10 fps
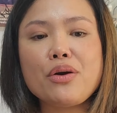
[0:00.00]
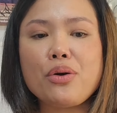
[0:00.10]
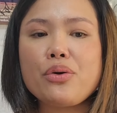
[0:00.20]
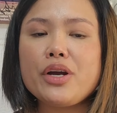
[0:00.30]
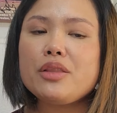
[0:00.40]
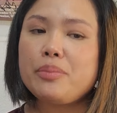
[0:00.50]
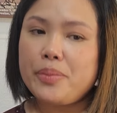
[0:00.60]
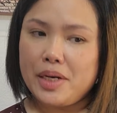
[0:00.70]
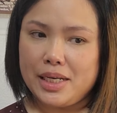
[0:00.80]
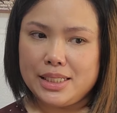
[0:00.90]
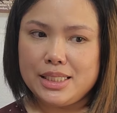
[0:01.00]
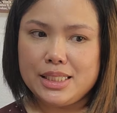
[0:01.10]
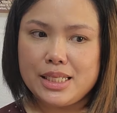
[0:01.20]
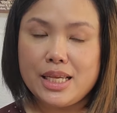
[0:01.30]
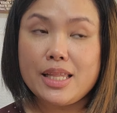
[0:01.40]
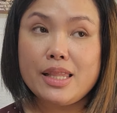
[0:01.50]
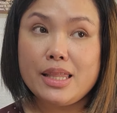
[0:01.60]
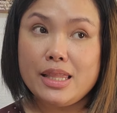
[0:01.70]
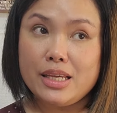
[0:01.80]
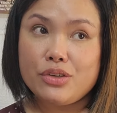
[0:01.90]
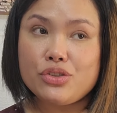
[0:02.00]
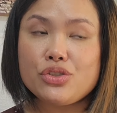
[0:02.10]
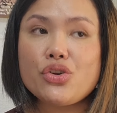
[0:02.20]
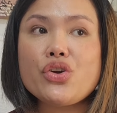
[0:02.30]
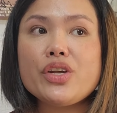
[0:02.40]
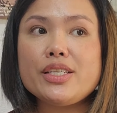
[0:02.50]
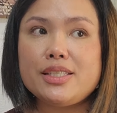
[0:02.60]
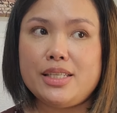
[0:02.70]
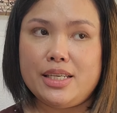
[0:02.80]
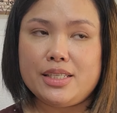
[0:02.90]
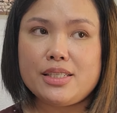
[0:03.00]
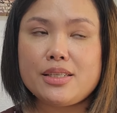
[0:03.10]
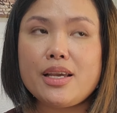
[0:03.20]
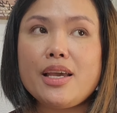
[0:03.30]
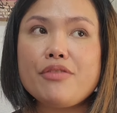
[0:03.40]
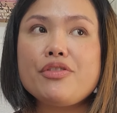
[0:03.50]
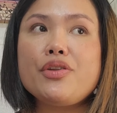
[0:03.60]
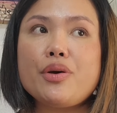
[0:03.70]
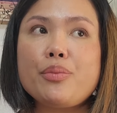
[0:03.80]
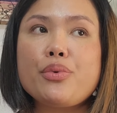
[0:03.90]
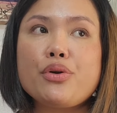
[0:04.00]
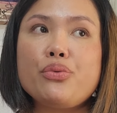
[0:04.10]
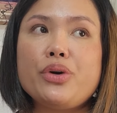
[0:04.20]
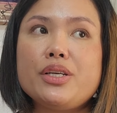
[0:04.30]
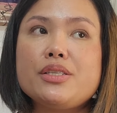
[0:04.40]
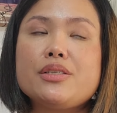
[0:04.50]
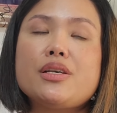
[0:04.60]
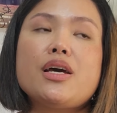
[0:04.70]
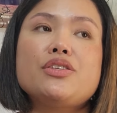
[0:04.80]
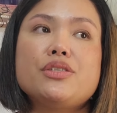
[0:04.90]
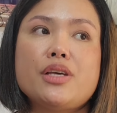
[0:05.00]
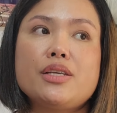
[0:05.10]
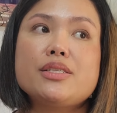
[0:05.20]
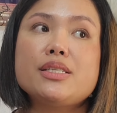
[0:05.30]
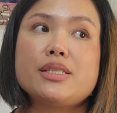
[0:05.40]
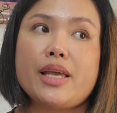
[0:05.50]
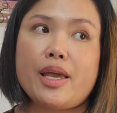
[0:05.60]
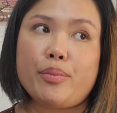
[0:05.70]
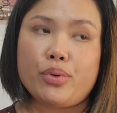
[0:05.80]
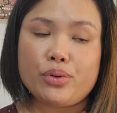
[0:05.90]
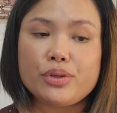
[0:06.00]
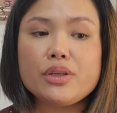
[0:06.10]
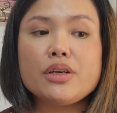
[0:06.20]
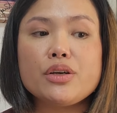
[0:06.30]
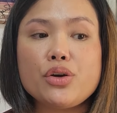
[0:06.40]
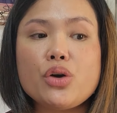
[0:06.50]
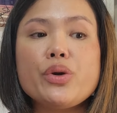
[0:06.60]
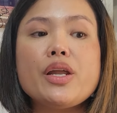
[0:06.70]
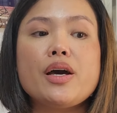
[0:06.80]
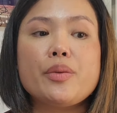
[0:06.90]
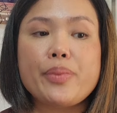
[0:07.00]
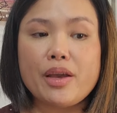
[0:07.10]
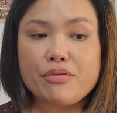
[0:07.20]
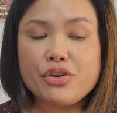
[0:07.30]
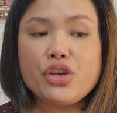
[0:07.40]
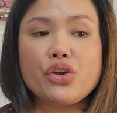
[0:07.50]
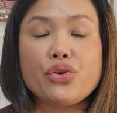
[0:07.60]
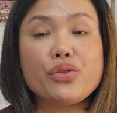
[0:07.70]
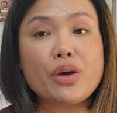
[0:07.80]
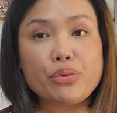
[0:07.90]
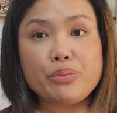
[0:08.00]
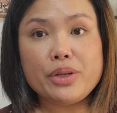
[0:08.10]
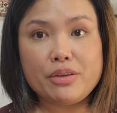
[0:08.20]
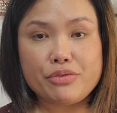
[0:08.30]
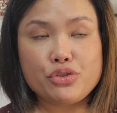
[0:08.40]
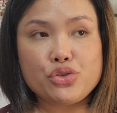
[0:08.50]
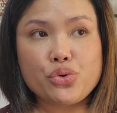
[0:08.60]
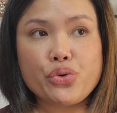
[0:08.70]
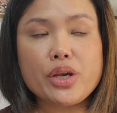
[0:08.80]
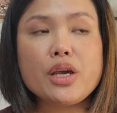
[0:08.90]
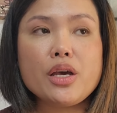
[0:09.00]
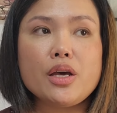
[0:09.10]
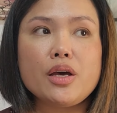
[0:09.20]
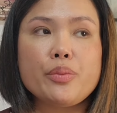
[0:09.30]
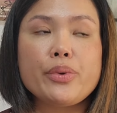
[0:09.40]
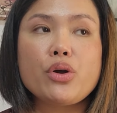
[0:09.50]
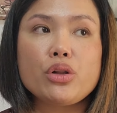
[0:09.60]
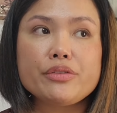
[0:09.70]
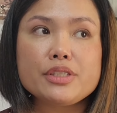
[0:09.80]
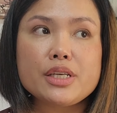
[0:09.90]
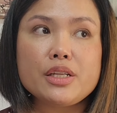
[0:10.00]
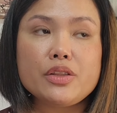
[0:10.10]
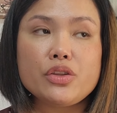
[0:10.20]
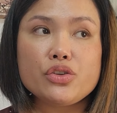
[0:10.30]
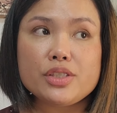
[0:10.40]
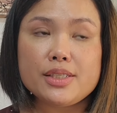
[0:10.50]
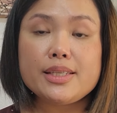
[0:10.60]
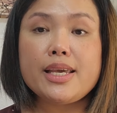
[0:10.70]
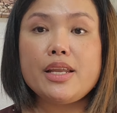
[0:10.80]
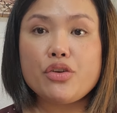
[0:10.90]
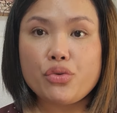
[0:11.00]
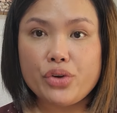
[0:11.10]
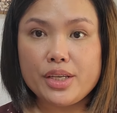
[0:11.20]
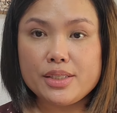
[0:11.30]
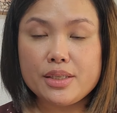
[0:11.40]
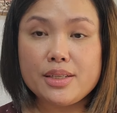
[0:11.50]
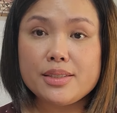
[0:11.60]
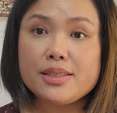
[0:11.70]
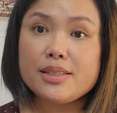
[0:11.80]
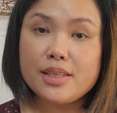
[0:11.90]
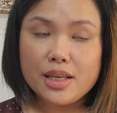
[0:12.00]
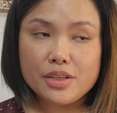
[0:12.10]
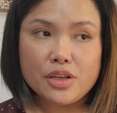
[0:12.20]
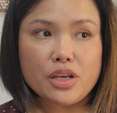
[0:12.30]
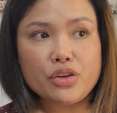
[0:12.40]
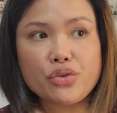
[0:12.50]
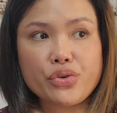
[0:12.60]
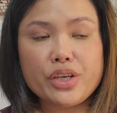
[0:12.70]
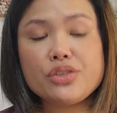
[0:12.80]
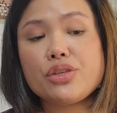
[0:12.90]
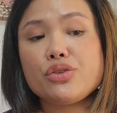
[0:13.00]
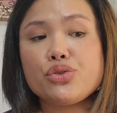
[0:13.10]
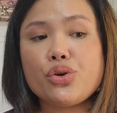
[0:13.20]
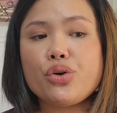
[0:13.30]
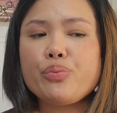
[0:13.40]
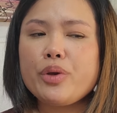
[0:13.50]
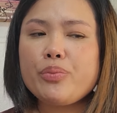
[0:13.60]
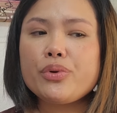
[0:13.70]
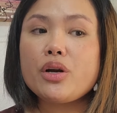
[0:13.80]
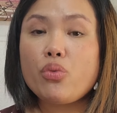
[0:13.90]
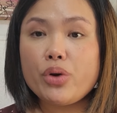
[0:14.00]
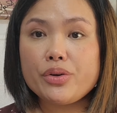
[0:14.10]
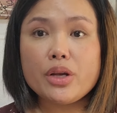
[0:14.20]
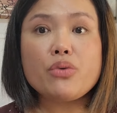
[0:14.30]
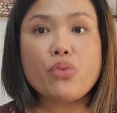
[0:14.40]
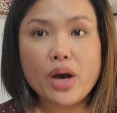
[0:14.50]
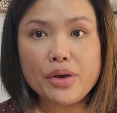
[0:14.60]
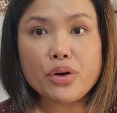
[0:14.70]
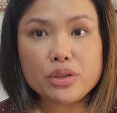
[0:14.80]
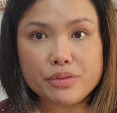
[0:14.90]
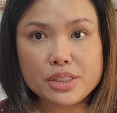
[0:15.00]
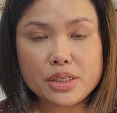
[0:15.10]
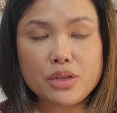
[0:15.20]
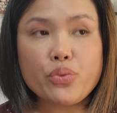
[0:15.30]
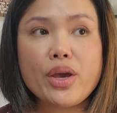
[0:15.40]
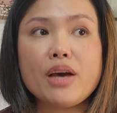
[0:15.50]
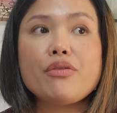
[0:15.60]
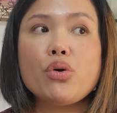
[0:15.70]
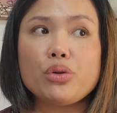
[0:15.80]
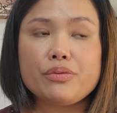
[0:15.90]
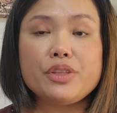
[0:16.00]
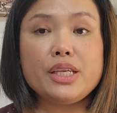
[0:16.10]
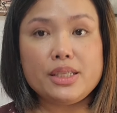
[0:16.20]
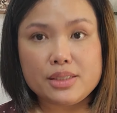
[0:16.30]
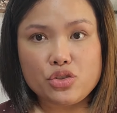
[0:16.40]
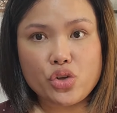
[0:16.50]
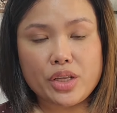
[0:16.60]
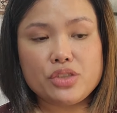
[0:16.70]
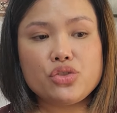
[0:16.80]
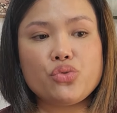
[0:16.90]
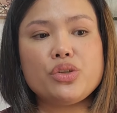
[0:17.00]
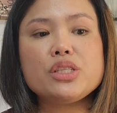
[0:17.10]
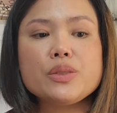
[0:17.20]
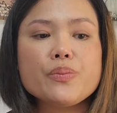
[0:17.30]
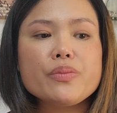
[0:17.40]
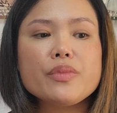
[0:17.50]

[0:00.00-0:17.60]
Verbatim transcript: All right, but the concern is this. If the number was, I'd say, stable, going up every year, that would be a different story. But all of a sudden, there's this increase, and it's a sudden increase. So people are wondering why all of a sudden we have all of these Chinese students.